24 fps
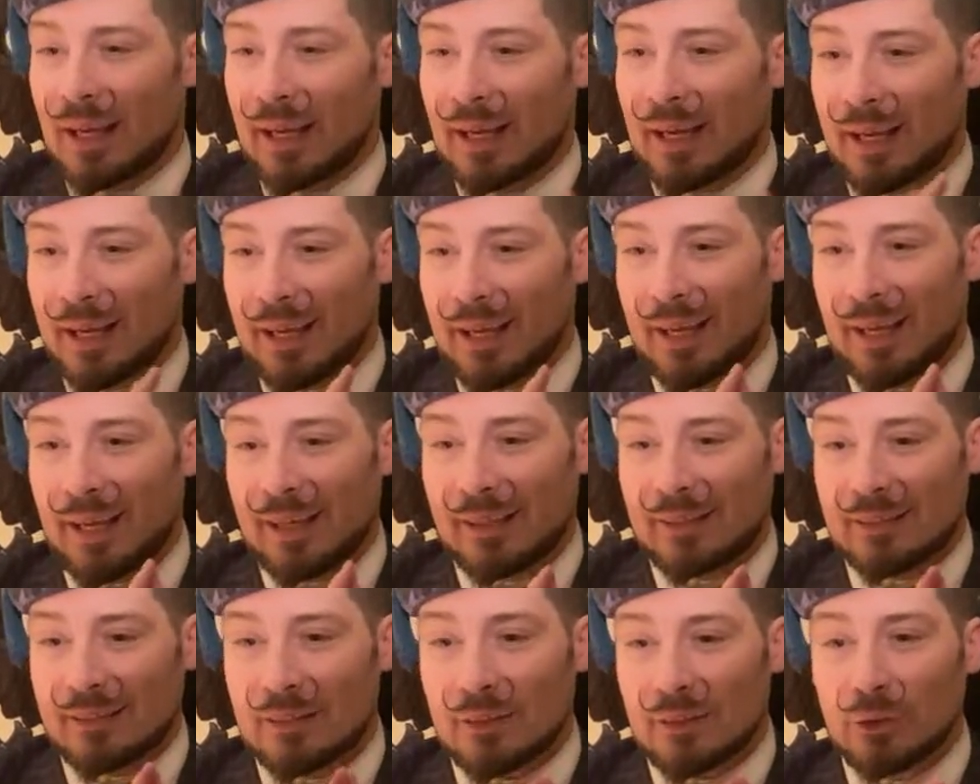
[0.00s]

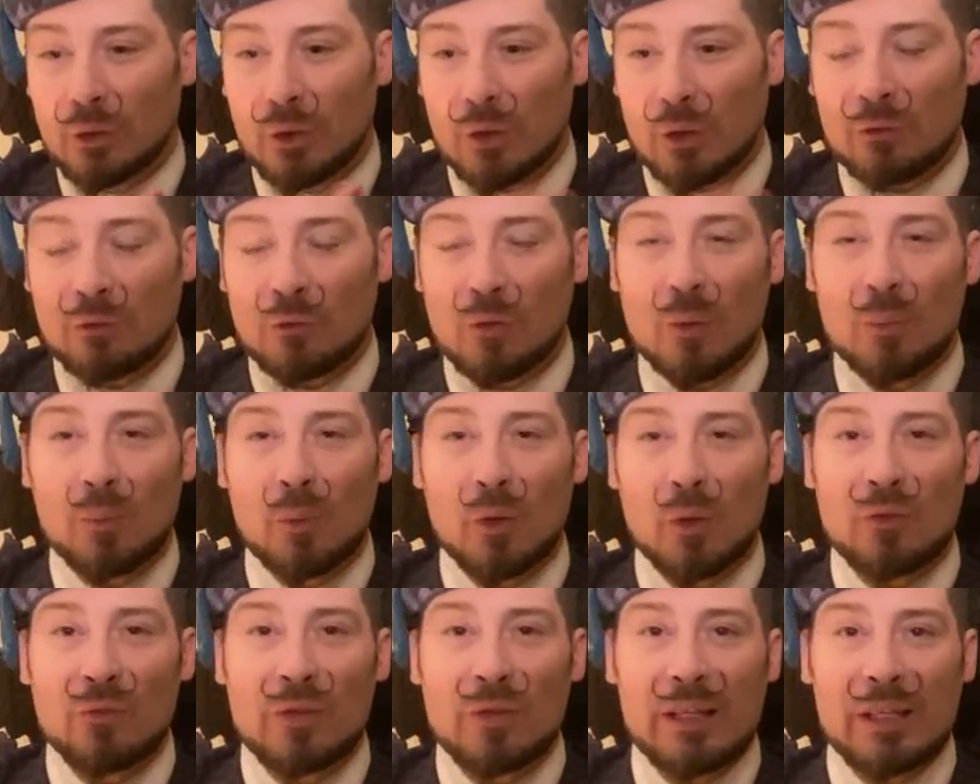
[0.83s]
And look for
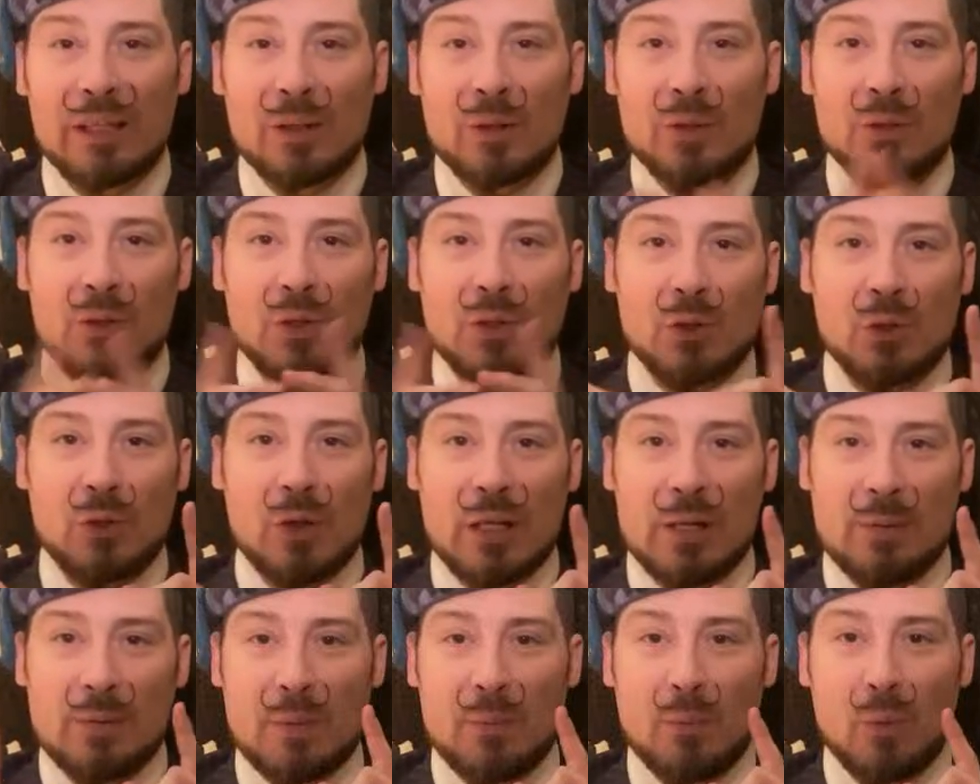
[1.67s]
more videos. There's
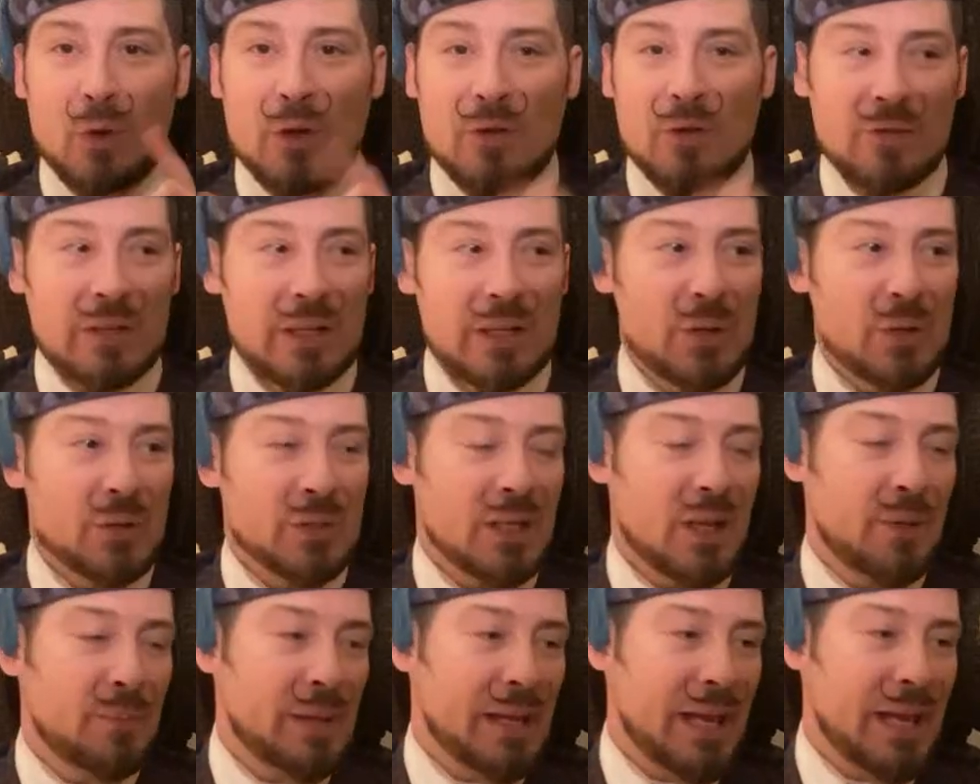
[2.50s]
going to be more videos
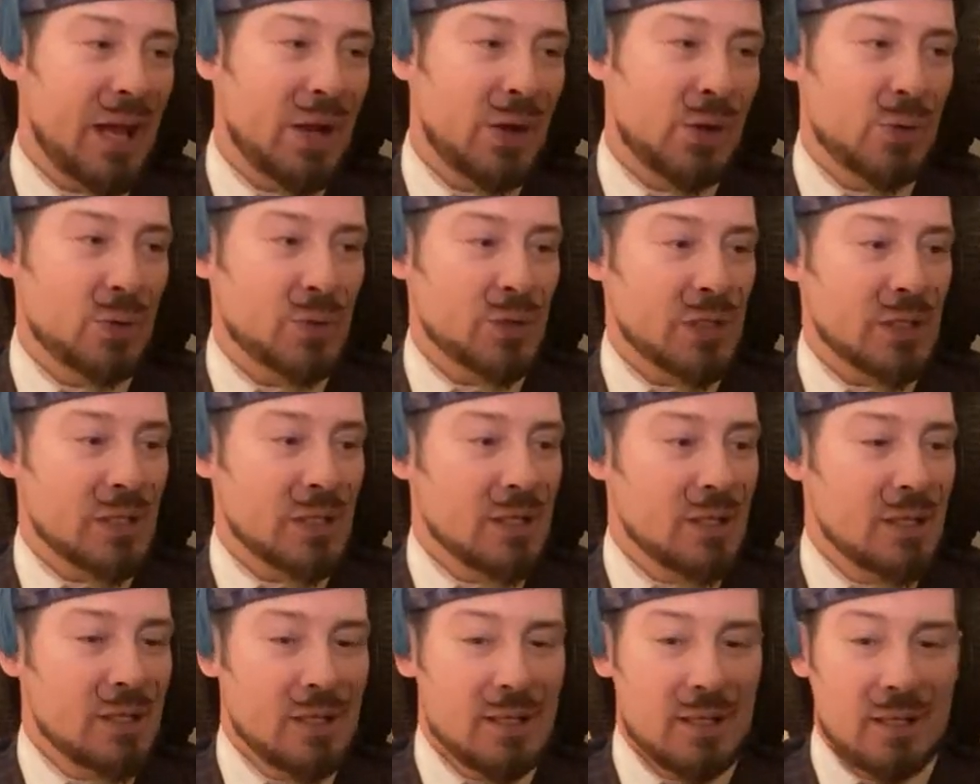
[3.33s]
coming out
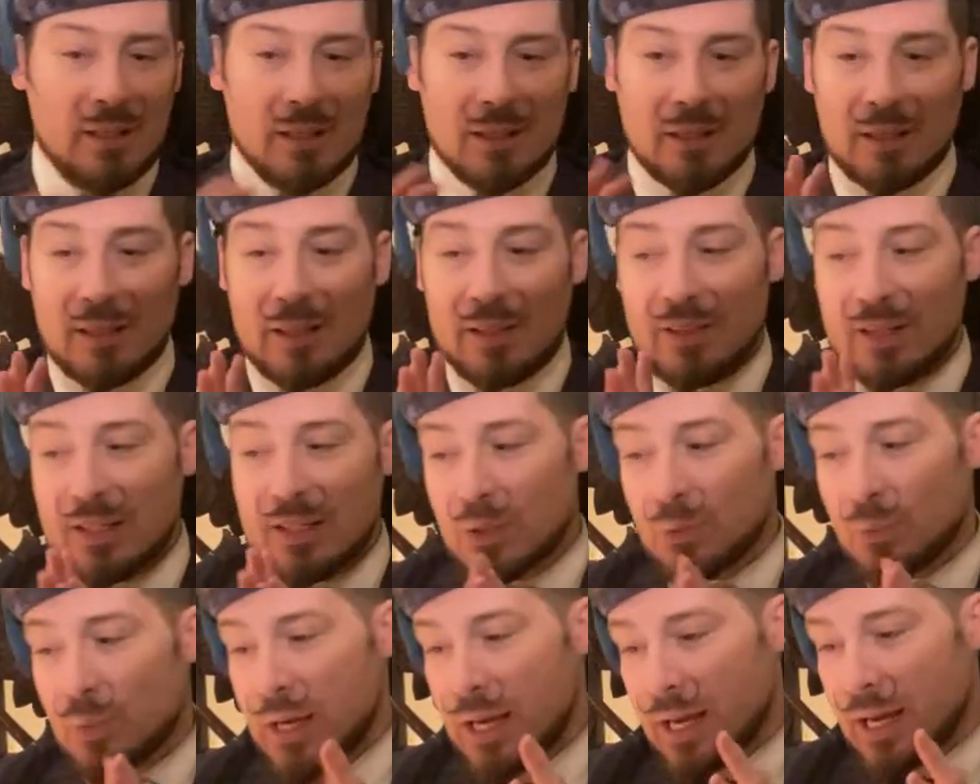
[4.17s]

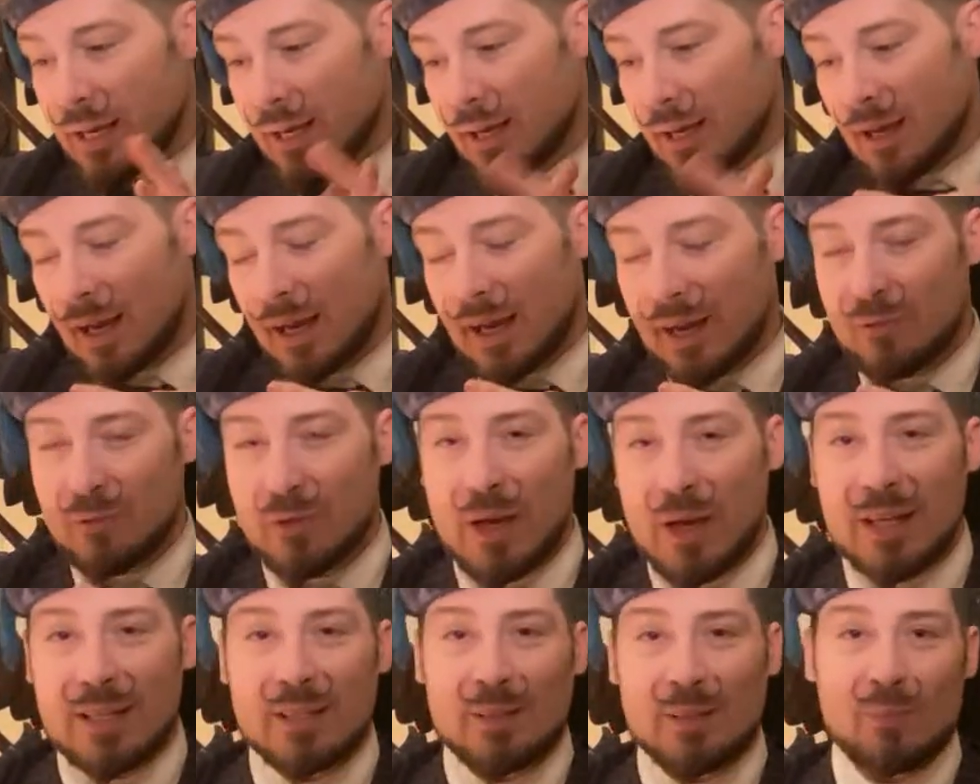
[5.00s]
this week. I've
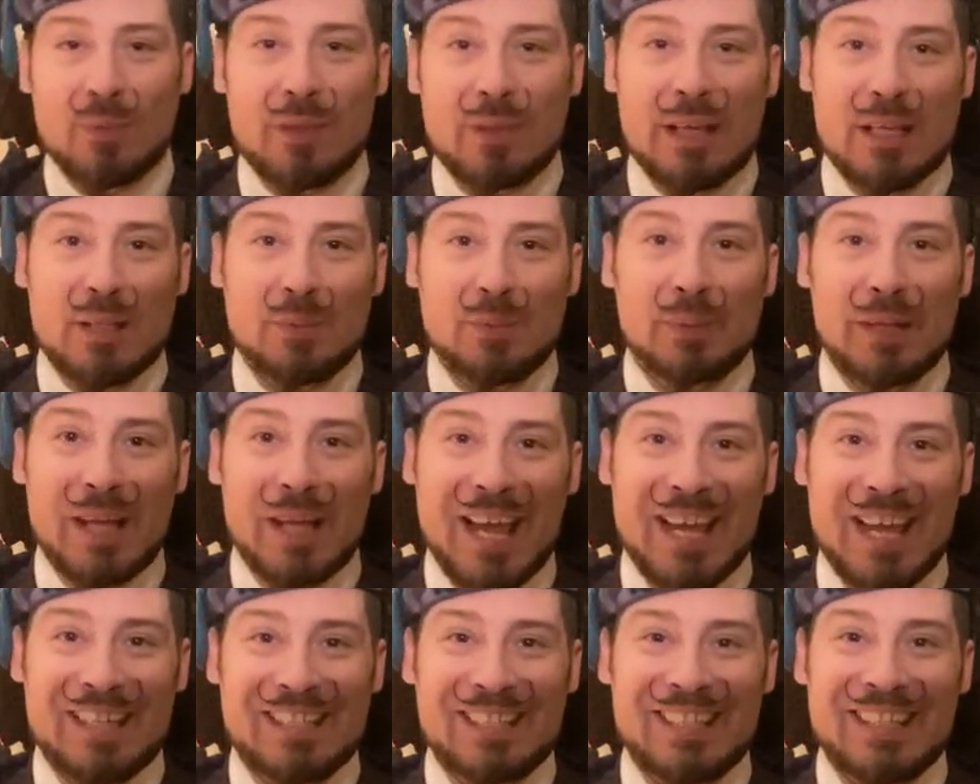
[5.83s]
got some things
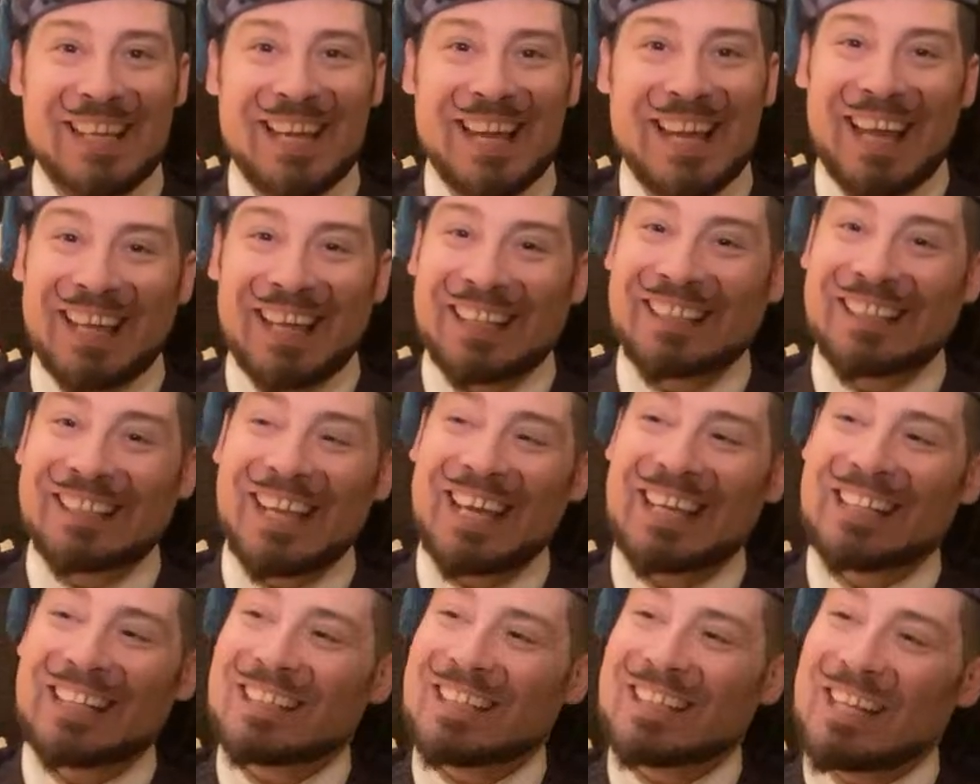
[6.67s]
planned. And
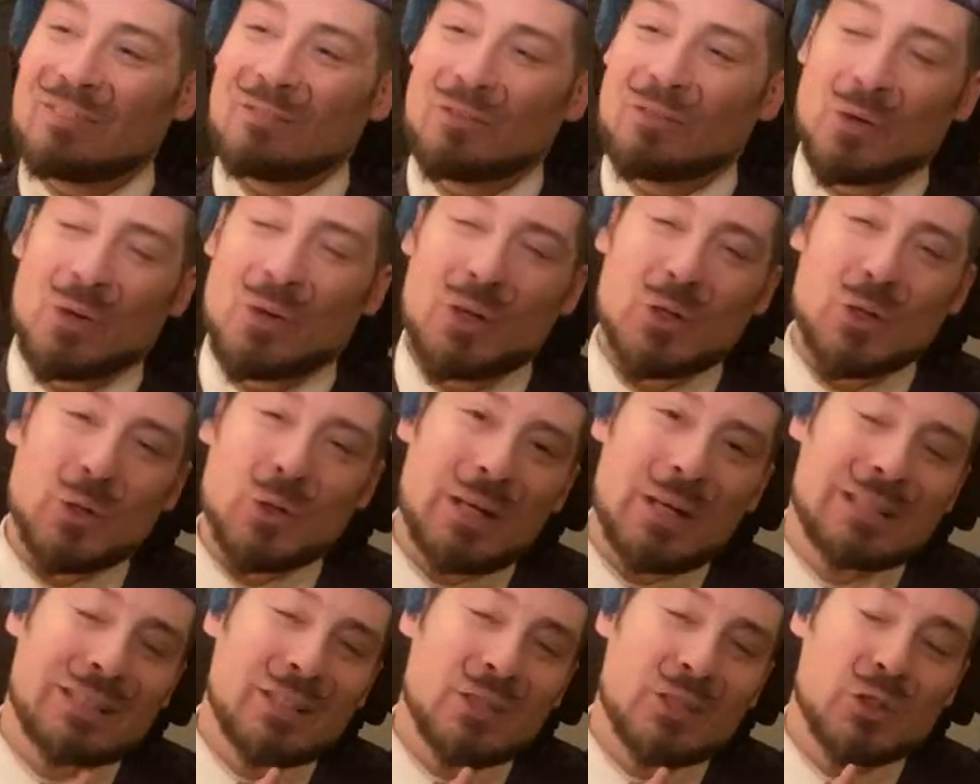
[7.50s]
again, if you're
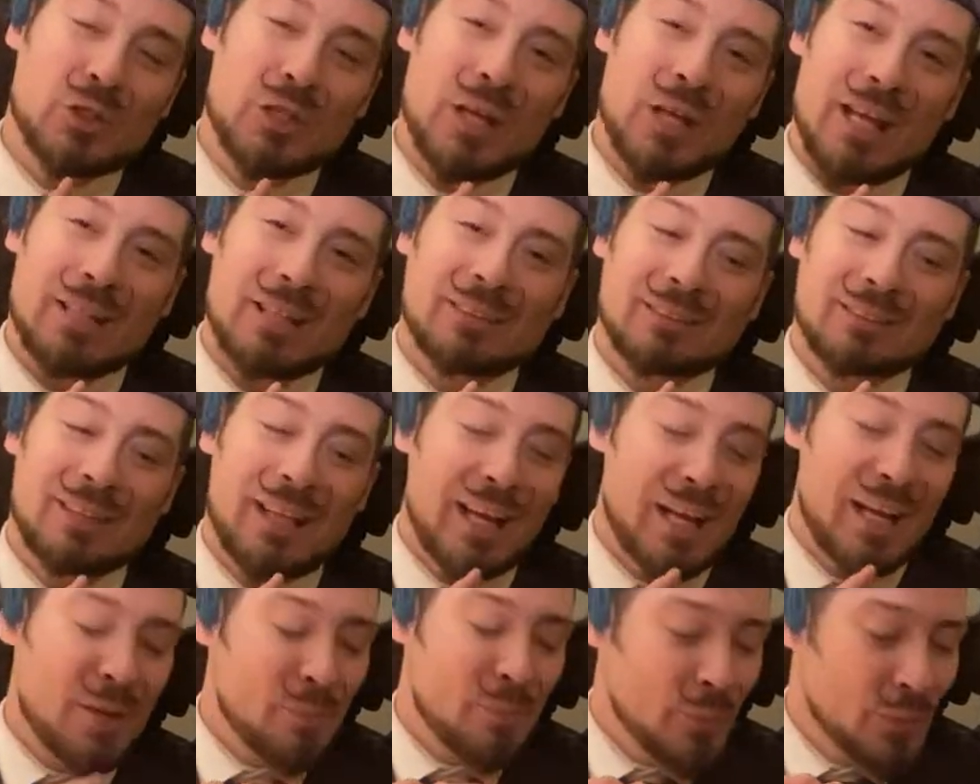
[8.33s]
enjoying this channel,
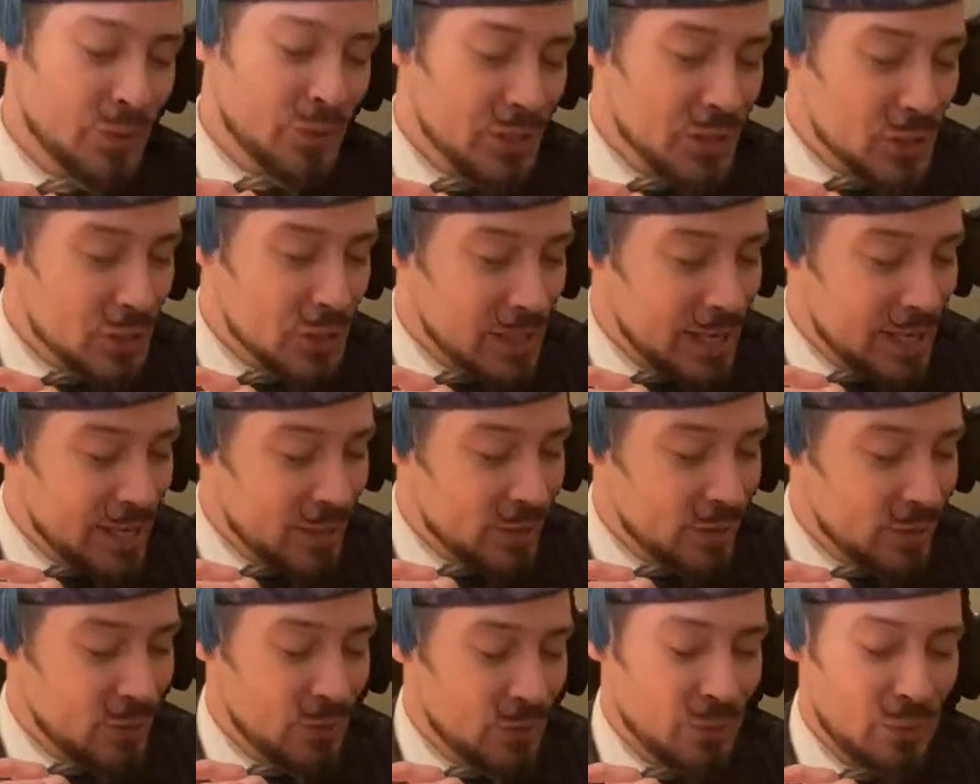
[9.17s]
I appreciate
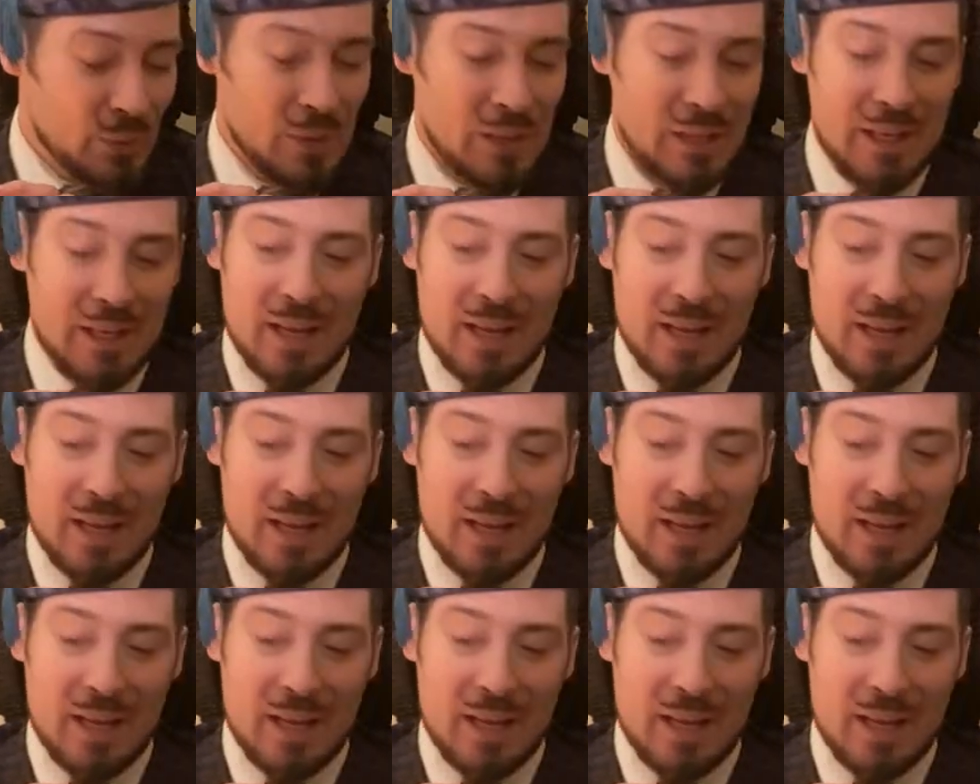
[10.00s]
you.